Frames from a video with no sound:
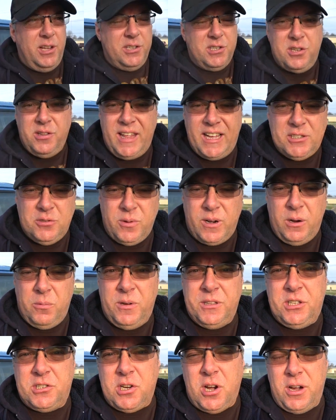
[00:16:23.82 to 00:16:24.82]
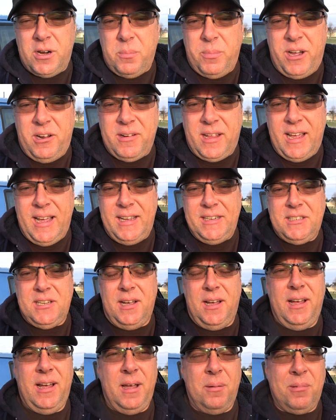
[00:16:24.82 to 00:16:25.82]
So that's what I wanted to talk about, guys.
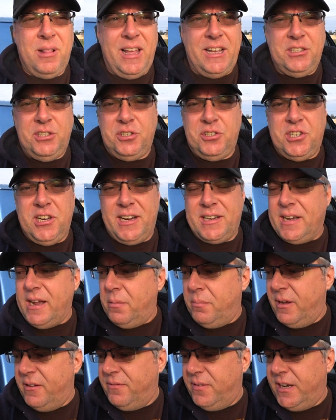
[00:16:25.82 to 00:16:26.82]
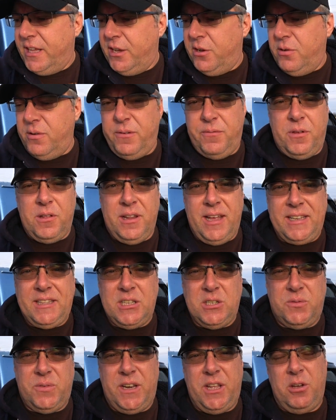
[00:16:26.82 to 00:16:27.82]
I'm glad you checked out my video. If you like
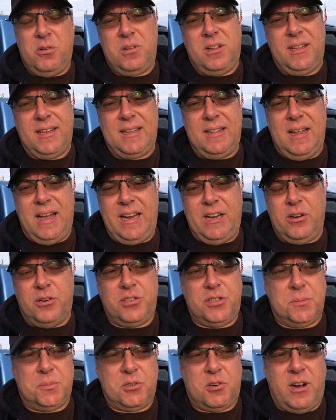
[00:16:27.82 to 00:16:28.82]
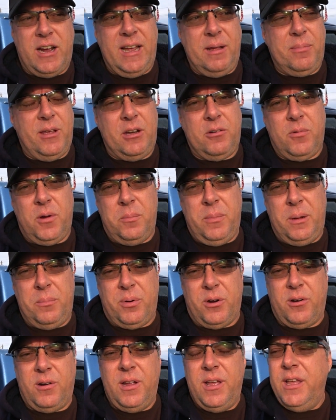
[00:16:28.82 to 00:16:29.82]
this video, click like or subscribe, and
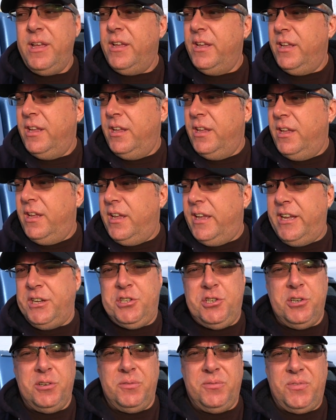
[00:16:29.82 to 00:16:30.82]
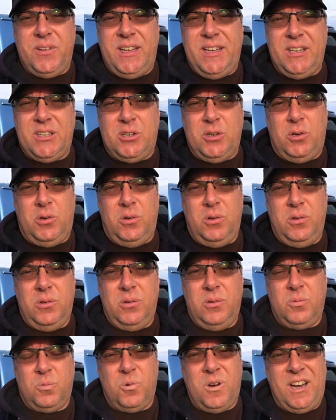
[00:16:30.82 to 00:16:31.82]
remember, it's your vehicle.
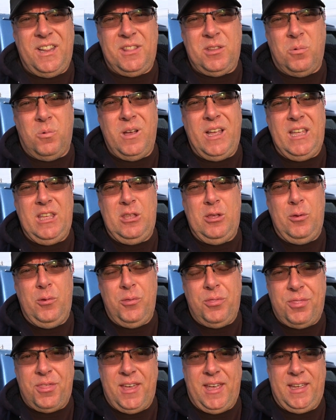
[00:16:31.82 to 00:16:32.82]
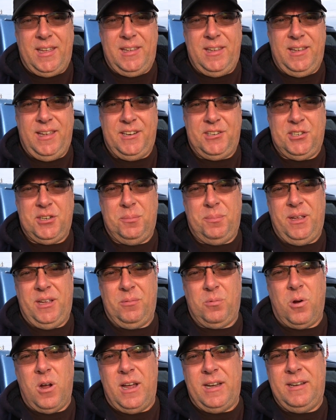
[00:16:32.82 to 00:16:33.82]
Run it the way you think it should
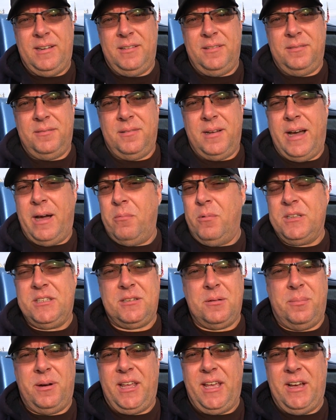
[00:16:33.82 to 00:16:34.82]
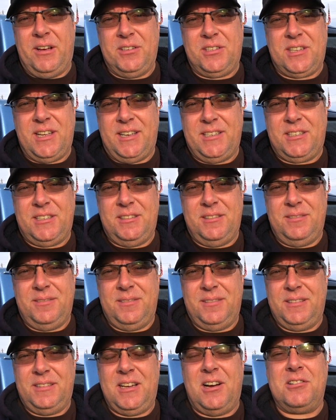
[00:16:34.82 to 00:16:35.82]
be run, not what somebody else says.
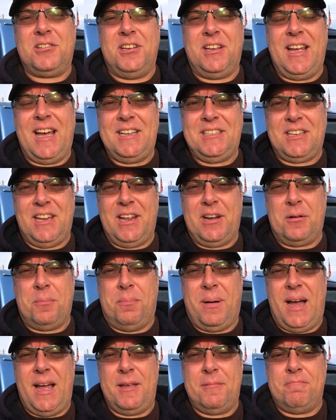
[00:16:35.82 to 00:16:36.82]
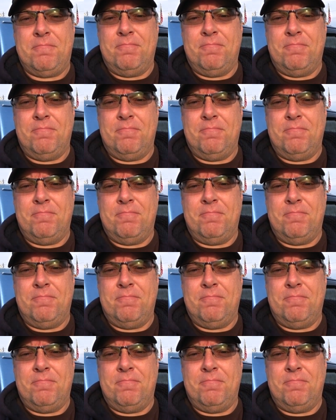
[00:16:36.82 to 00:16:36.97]
Talk to you guys later. Bye.